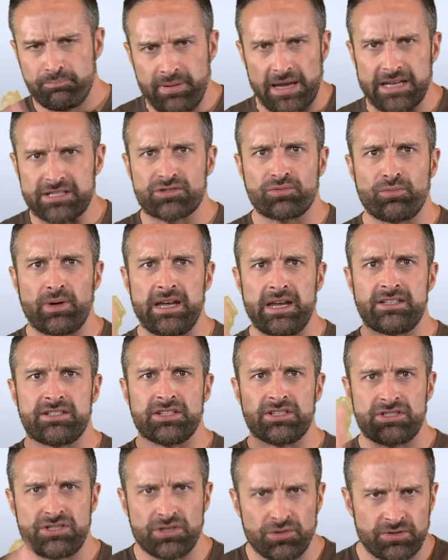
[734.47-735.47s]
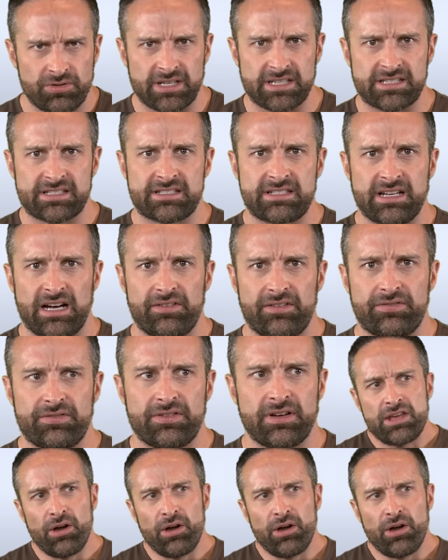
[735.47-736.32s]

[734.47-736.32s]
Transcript: best way to do this stuff.